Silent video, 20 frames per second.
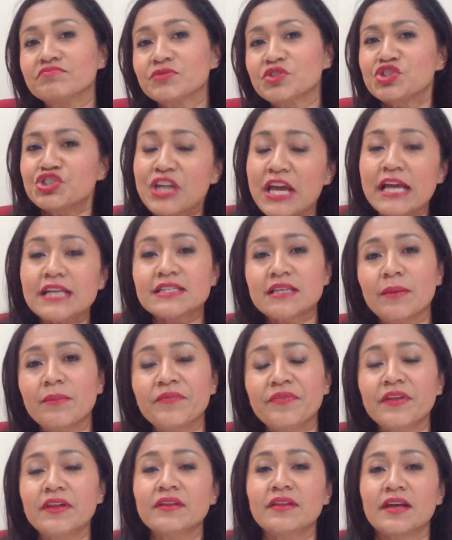share
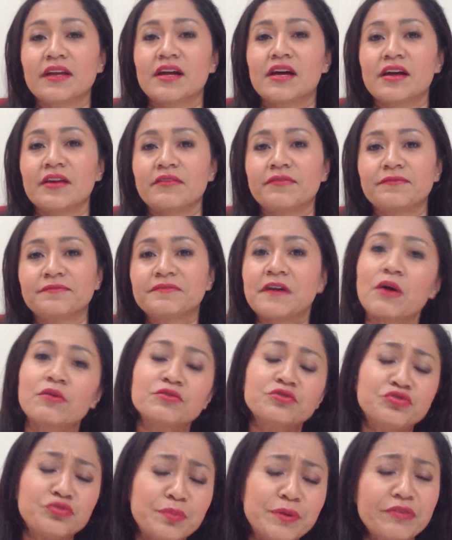something that I
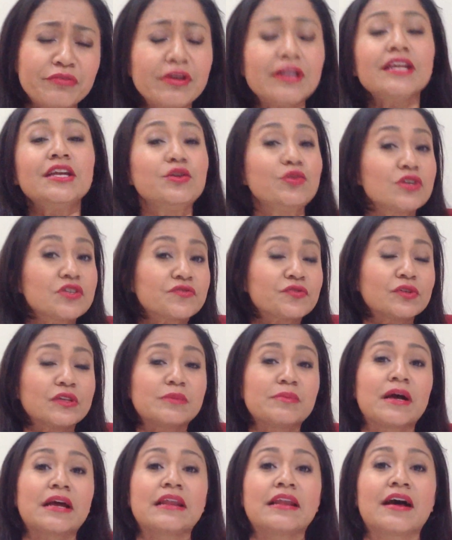found to be really useful
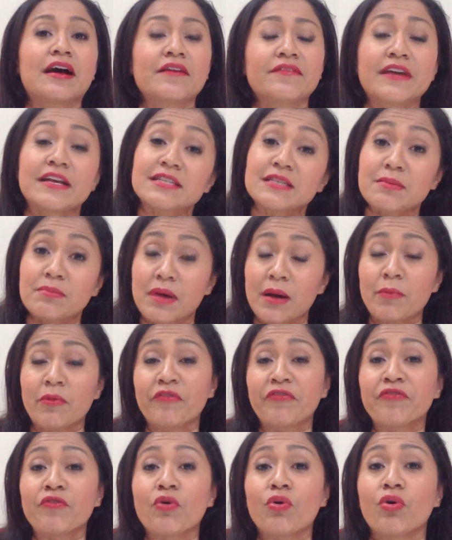in my life as a mom
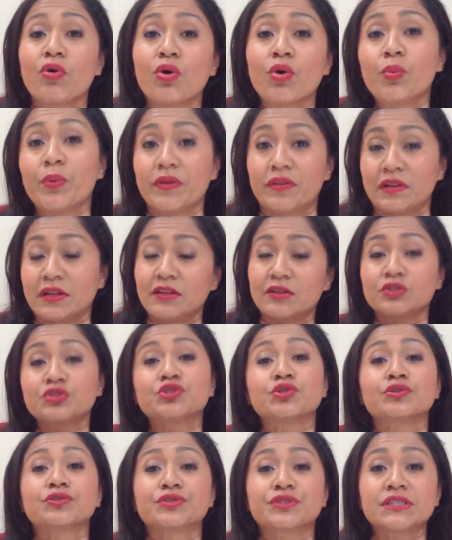of 4 with little
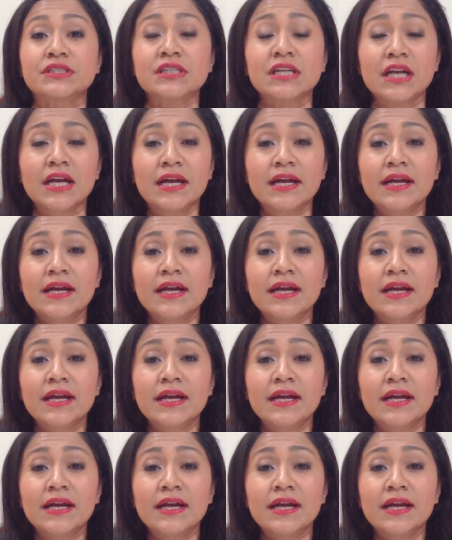children.